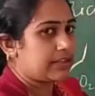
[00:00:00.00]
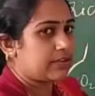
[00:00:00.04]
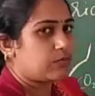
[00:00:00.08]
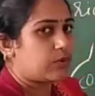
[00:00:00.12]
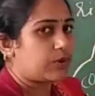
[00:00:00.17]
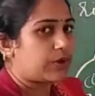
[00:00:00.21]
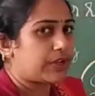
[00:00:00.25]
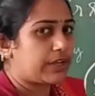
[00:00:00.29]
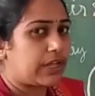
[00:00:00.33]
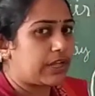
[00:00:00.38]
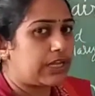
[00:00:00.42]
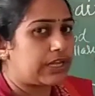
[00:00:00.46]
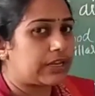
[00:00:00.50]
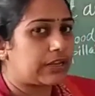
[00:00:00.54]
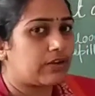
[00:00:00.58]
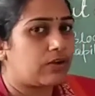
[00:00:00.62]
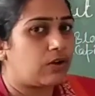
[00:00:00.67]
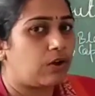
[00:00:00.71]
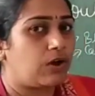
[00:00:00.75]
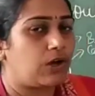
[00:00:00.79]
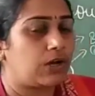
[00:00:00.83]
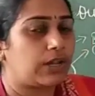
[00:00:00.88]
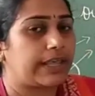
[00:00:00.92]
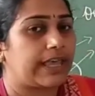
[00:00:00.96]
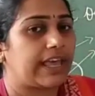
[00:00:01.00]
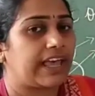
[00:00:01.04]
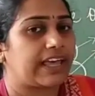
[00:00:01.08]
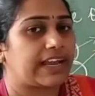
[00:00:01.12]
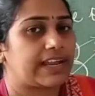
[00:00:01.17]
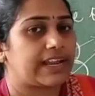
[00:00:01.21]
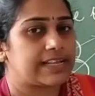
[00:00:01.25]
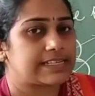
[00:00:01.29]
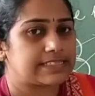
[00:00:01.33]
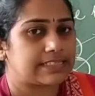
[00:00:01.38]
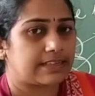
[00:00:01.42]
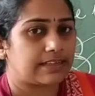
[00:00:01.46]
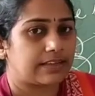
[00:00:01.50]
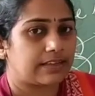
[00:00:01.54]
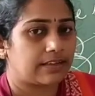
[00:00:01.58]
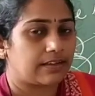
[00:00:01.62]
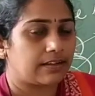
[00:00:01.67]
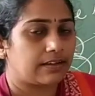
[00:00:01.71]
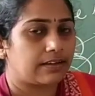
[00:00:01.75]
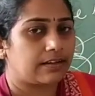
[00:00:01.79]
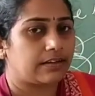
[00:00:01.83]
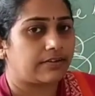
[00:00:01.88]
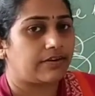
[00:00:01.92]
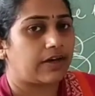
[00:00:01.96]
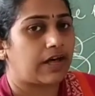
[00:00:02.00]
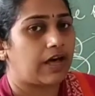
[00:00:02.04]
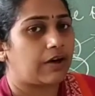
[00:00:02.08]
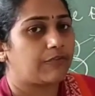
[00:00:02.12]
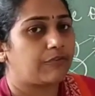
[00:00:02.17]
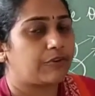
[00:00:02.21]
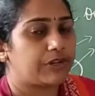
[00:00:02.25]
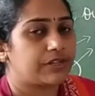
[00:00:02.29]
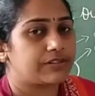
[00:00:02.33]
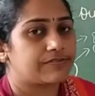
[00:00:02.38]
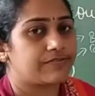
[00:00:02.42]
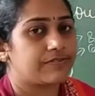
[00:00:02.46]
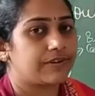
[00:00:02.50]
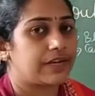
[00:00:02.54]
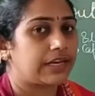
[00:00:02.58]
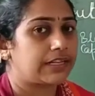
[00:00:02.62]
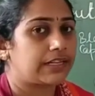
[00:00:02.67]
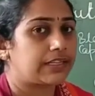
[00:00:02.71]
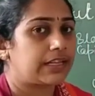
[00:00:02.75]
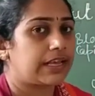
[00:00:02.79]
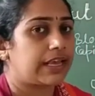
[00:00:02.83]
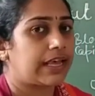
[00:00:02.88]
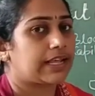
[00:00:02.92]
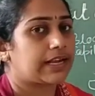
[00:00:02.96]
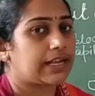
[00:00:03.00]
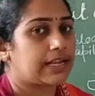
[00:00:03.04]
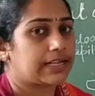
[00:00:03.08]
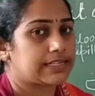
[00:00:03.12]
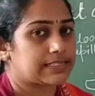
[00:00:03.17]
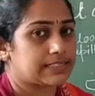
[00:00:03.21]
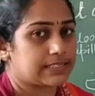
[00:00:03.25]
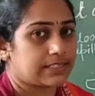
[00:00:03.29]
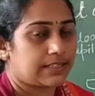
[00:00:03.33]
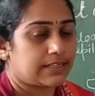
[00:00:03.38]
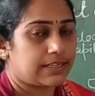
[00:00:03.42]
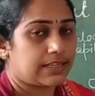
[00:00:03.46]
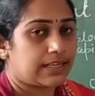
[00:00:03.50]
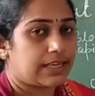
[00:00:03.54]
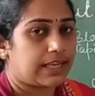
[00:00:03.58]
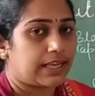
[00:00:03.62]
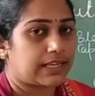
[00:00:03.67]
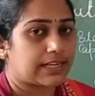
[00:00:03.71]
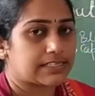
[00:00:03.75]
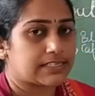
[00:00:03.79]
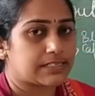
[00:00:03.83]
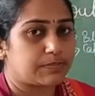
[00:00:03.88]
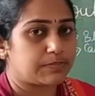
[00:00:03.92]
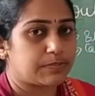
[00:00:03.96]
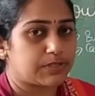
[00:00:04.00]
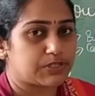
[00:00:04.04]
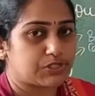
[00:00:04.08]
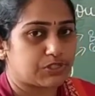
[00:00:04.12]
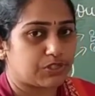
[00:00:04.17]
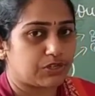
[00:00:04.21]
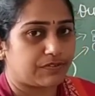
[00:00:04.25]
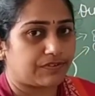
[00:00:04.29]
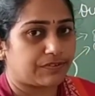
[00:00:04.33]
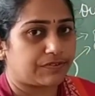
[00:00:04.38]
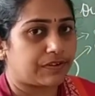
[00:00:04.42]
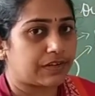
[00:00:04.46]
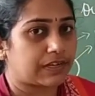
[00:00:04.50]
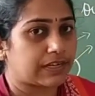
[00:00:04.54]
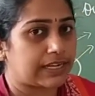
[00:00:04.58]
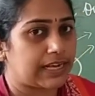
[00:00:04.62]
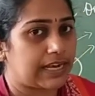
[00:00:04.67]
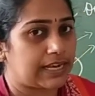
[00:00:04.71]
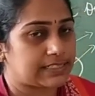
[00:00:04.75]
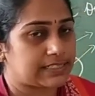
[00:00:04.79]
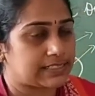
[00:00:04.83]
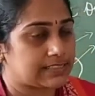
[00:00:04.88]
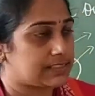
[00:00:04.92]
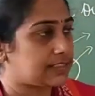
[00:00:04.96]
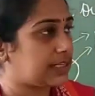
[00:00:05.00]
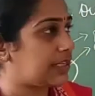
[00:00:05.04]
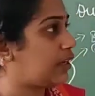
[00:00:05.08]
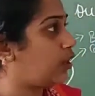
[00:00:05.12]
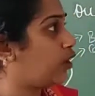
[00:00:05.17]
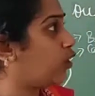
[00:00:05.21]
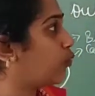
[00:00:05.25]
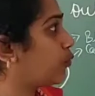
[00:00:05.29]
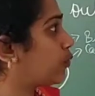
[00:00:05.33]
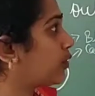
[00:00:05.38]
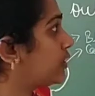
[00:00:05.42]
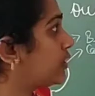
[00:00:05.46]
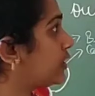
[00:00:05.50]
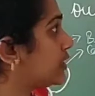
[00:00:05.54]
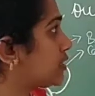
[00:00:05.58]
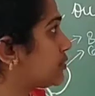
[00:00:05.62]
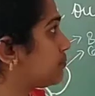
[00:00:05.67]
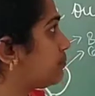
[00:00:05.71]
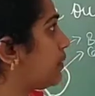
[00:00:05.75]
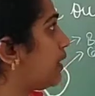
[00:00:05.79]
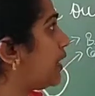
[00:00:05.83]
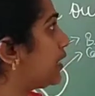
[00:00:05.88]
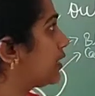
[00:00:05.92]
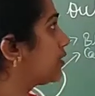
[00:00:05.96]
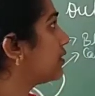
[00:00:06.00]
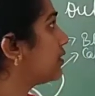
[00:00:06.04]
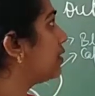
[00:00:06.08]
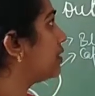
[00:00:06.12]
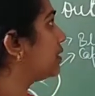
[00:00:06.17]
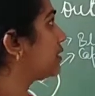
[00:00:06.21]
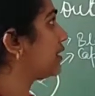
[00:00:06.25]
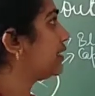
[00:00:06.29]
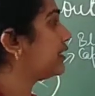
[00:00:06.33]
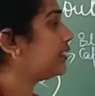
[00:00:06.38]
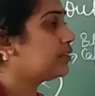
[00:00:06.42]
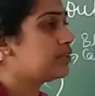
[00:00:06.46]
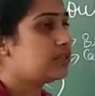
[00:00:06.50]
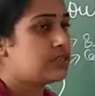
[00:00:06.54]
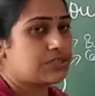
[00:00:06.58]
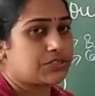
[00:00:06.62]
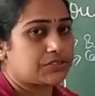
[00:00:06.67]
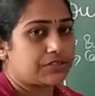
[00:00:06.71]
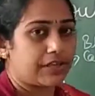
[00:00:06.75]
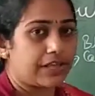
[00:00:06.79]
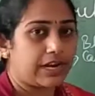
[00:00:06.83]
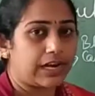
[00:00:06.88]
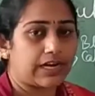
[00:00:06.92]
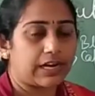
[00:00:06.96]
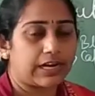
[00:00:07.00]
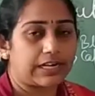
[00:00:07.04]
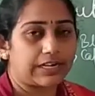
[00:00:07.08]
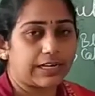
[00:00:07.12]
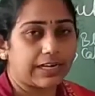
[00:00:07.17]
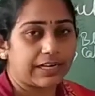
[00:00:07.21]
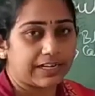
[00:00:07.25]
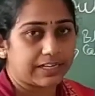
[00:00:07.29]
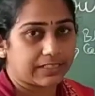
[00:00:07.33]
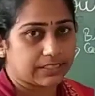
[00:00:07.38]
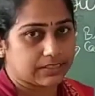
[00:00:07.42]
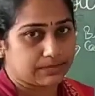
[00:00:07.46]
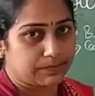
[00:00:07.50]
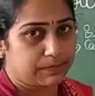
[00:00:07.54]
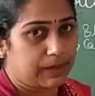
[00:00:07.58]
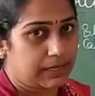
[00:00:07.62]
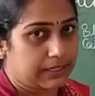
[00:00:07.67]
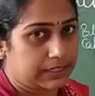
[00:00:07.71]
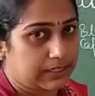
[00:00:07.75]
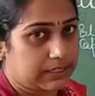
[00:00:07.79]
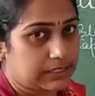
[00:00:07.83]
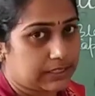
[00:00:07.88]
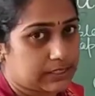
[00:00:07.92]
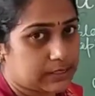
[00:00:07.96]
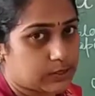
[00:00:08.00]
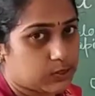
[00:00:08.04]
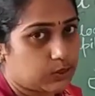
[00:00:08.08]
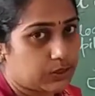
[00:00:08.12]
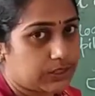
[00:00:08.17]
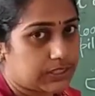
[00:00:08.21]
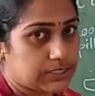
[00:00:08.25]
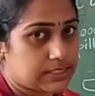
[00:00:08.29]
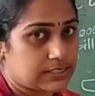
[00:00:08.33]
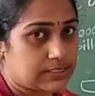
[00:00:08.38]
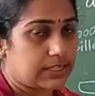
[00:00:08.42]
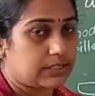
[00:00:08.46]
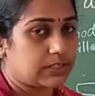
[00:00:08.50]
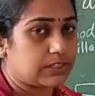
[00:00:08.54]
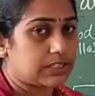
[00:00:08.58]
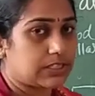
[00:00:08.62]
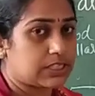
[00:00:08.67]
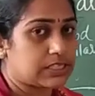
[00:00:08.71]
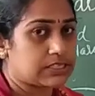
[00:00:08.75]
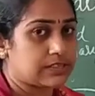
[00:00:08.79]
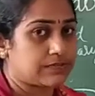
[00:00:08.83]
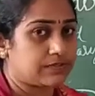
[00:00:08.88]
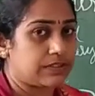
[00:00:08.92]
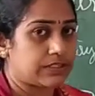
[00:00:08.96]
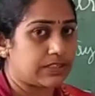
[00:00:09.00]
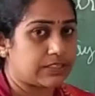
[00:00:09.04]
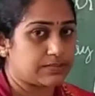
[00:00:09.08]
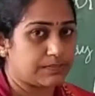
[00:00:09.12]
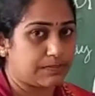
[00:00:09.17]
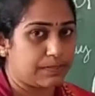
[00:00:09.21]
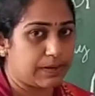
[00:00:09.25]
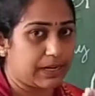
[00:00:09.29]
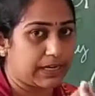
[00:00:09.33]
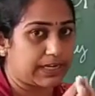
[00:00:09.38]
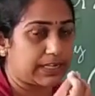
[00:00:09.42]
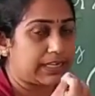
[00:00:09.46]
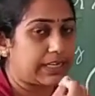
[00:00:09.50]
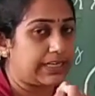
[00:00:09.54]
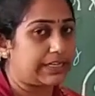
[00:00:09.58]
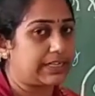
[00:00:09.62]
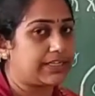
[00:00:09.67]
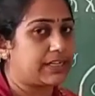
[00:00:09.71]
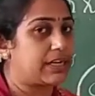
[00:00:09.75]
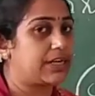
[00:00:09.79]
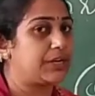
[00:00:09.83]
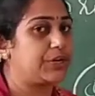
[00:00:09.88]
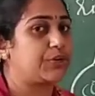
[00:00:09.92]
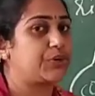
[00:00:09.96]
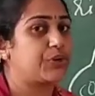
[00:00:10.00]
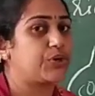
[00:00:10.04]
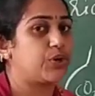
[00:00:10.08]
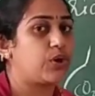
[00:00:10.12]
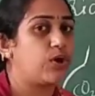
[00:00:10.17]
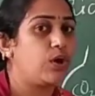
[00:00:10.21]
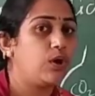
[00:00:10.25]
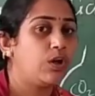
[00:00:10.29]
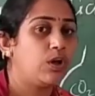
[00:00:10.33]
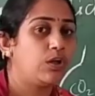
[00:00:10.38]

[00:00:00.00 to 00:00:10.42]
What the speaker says: what you can call air as. How you define air as? Air is a mixture of different gases along with the dust particle, right? So air will contain dust particles. So it is dangerous if the dust particle enter into your